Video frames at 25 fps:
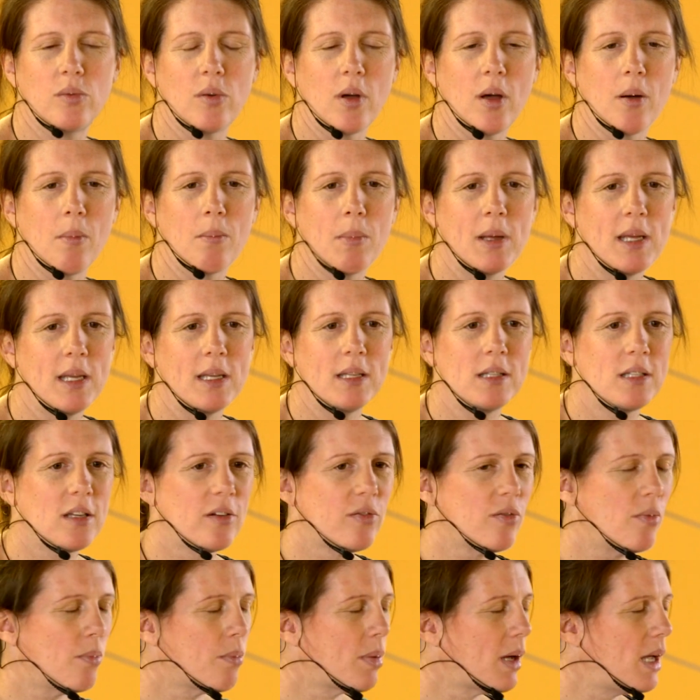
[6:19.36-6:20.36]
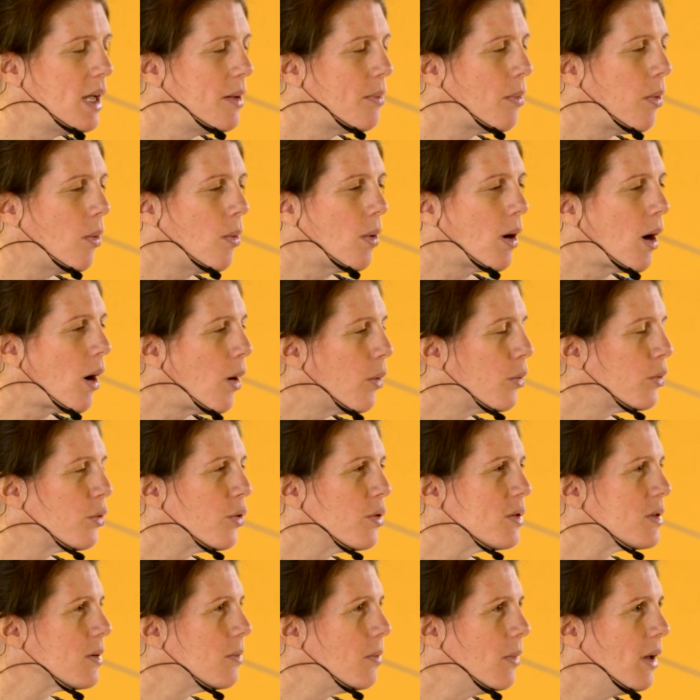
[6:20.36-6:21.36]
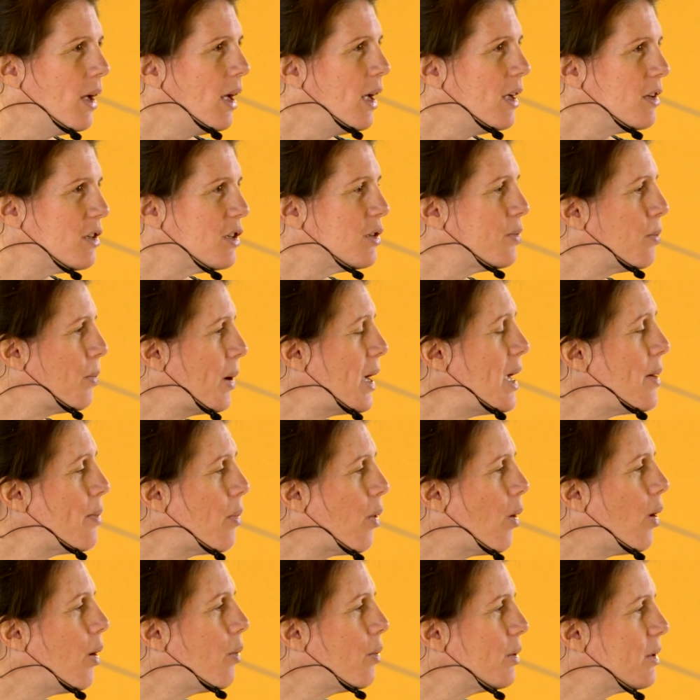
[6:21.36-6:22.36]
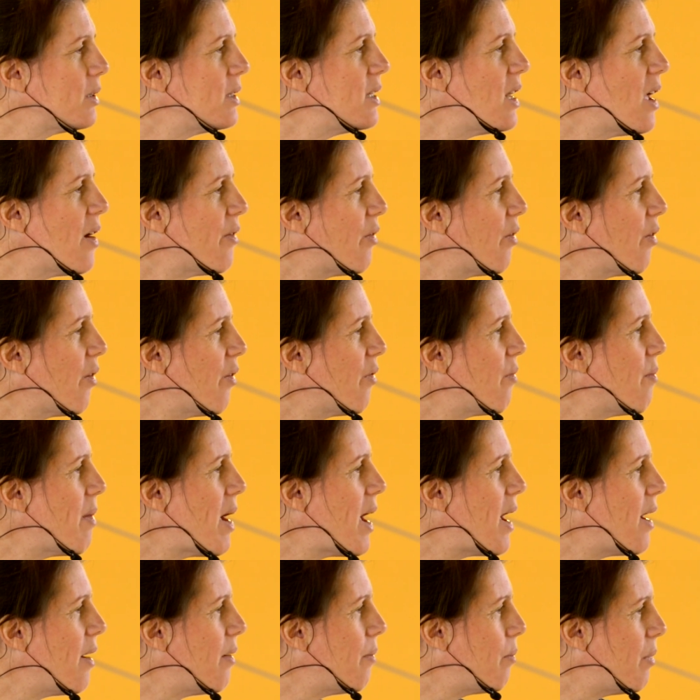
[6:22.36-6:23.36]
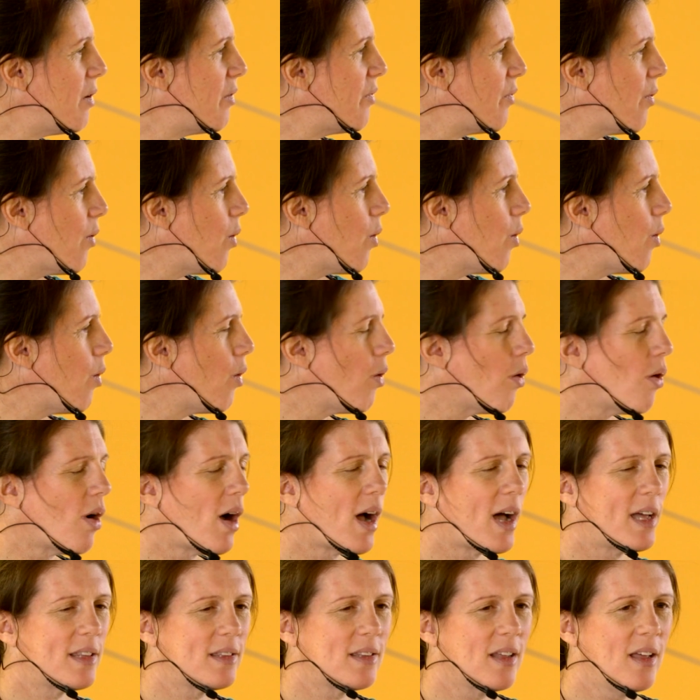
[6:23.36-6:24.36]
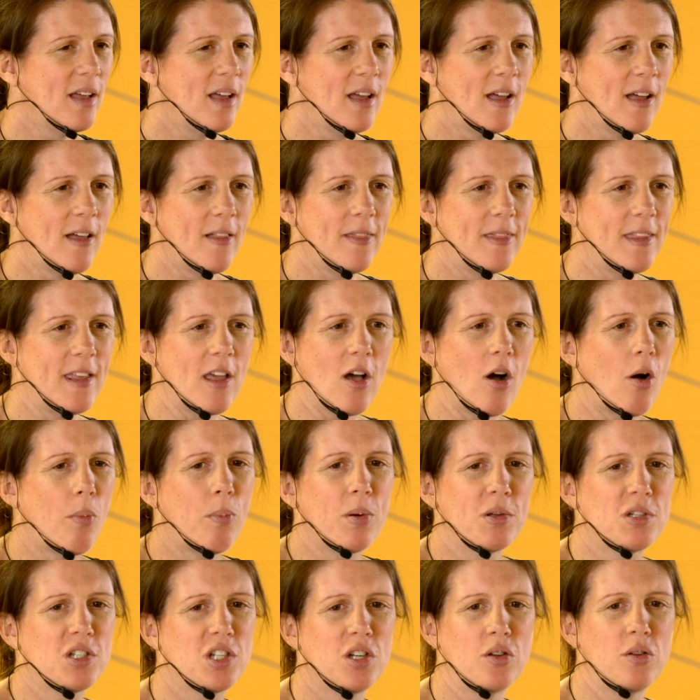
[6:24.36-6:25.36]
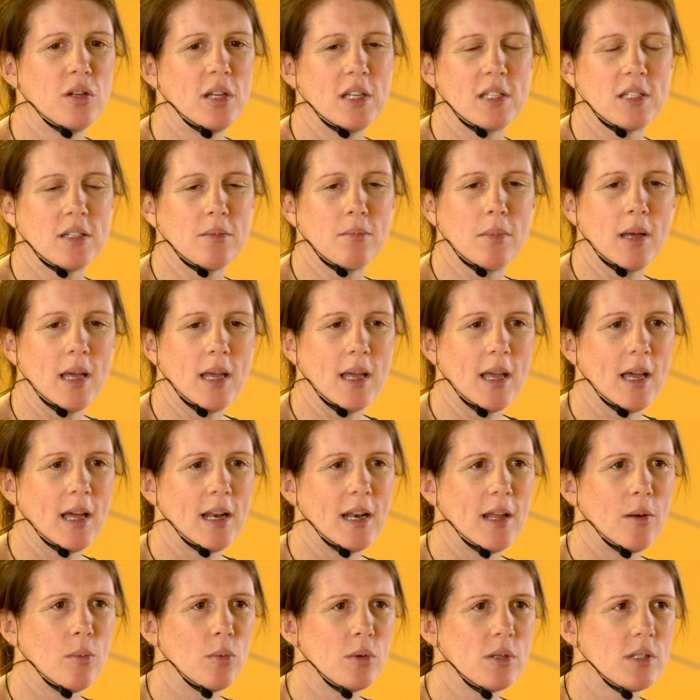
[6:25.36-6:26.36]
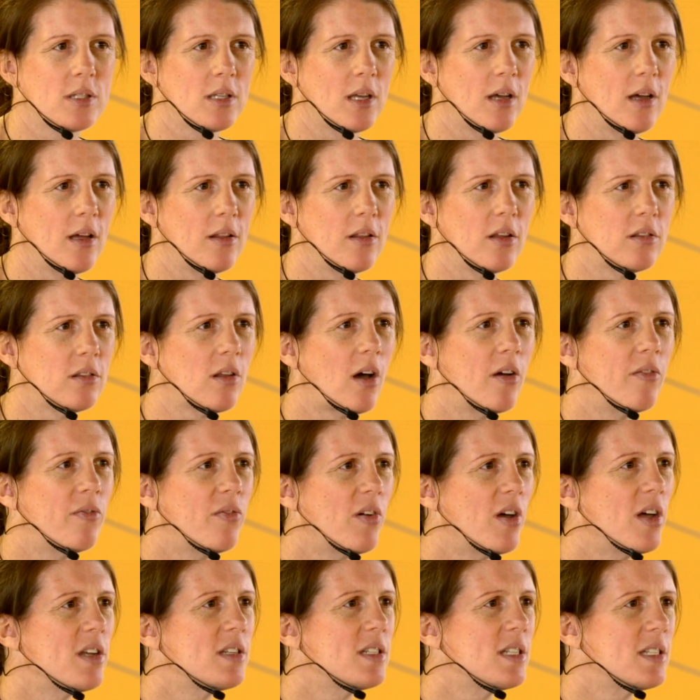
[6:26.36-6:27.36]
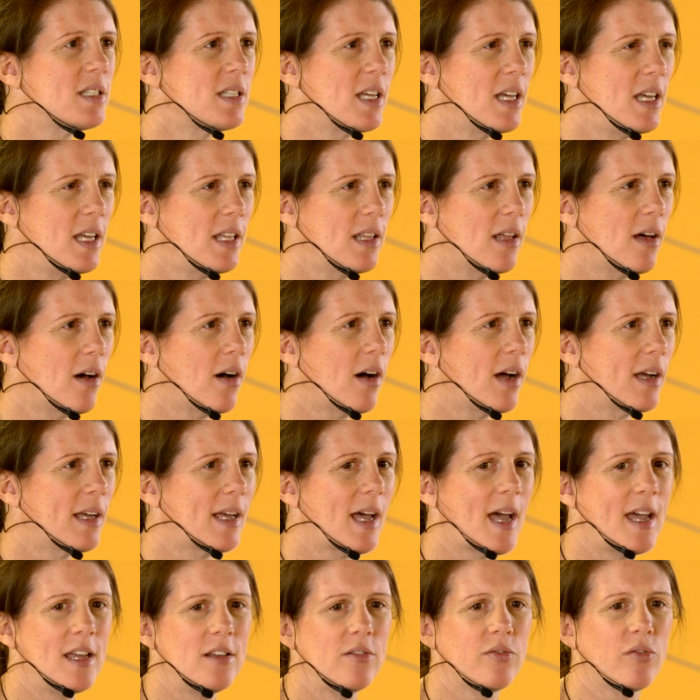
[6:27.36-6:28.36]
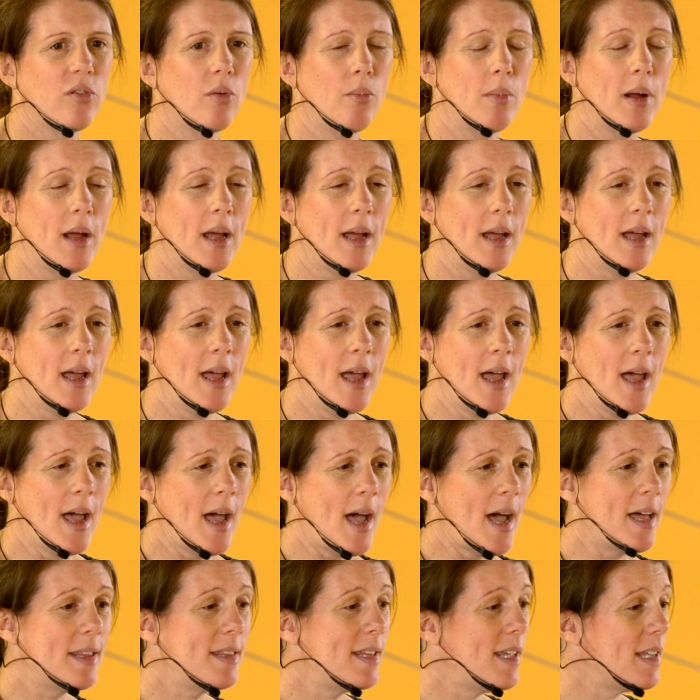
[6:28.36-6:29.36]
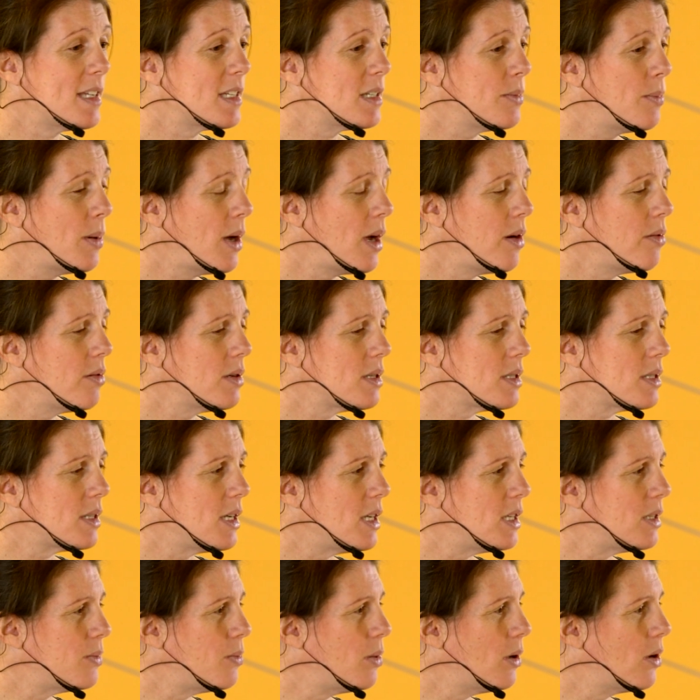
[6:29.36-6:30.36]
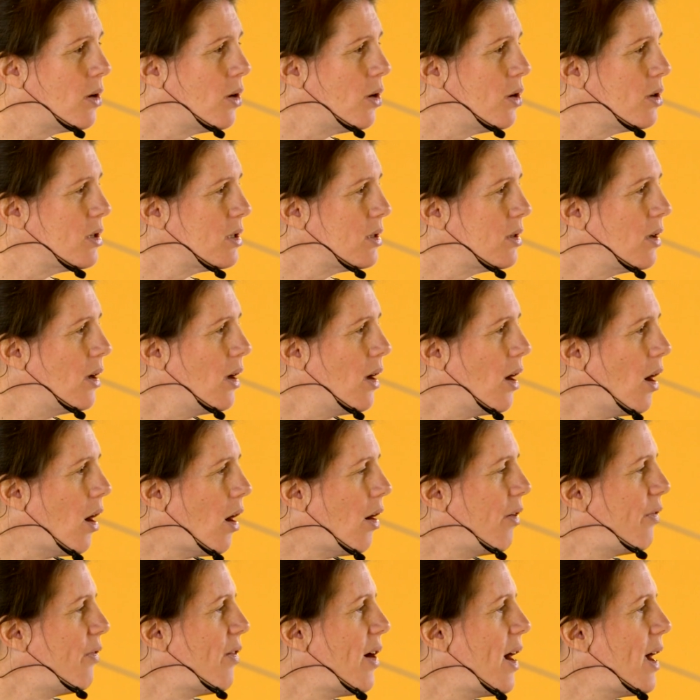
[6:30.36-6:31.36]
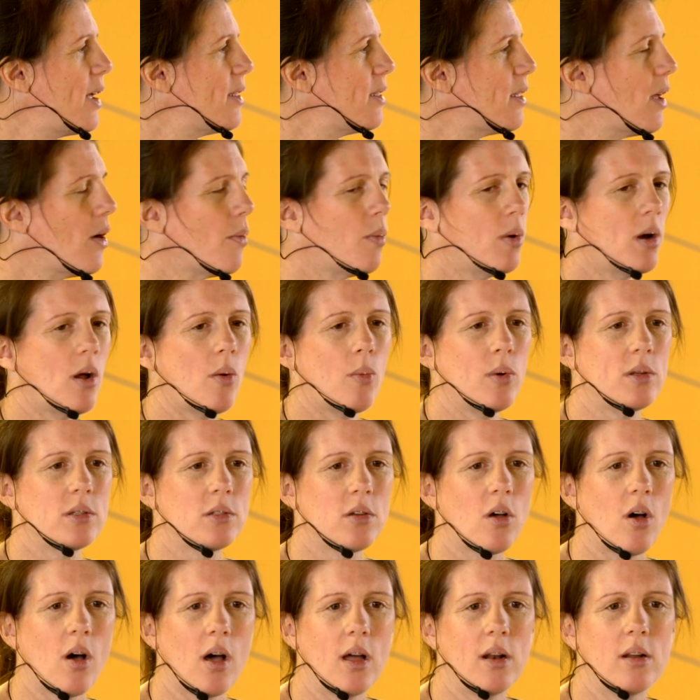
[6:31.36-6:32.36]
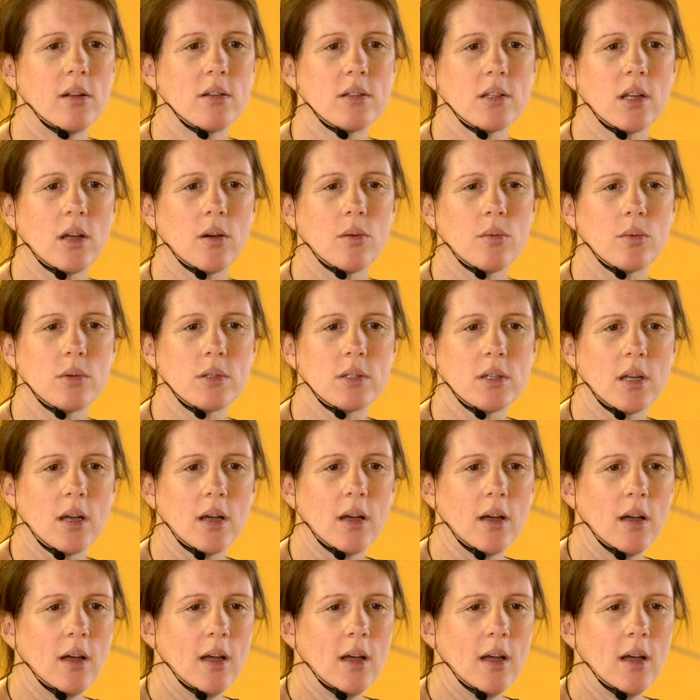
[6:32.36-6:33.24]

with meeting different people, cultures, and just people I would never have met before or had the opportunity to meet. And it was the diversity that I gained from it and the experiences, because I found that when I went to Thailand, I was